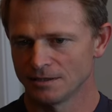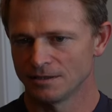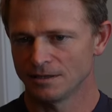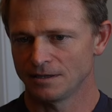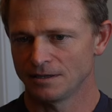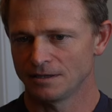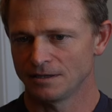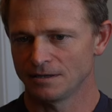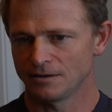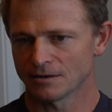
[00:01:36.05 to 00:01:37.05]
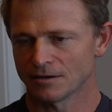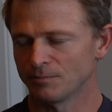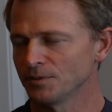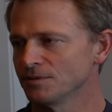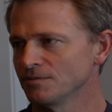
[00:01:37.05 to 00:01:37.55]
that aren't
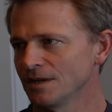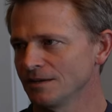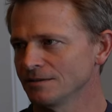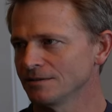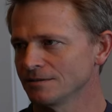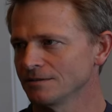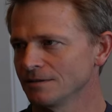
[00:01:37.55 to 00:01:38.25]
coupled to reality.